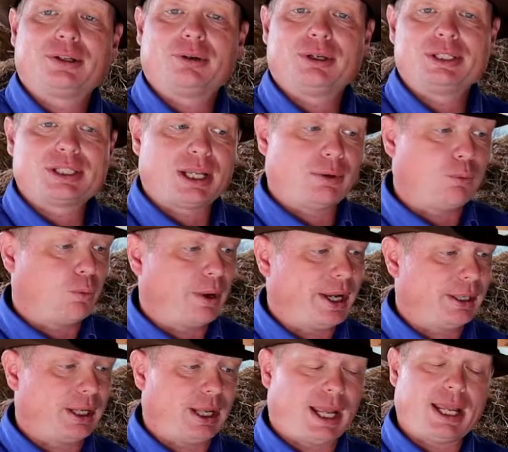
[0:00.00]
there is a
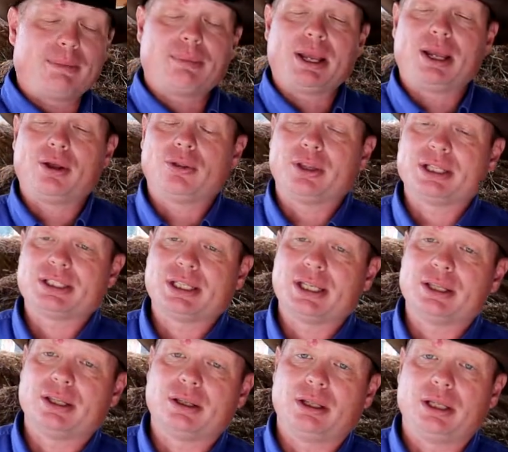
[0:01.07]
wet hay bale that's
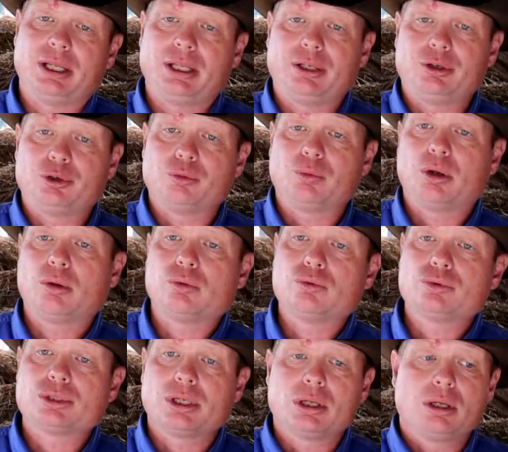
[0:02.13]
in your
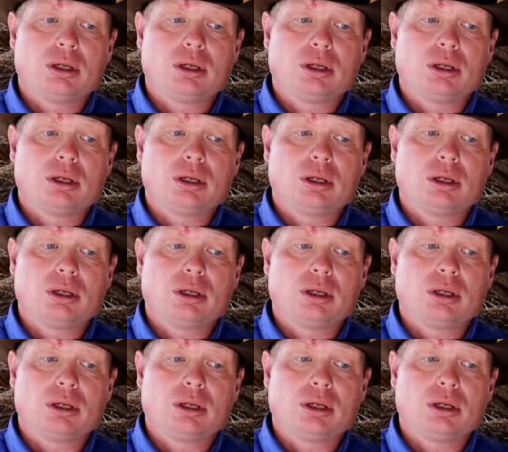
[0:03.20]
rolls,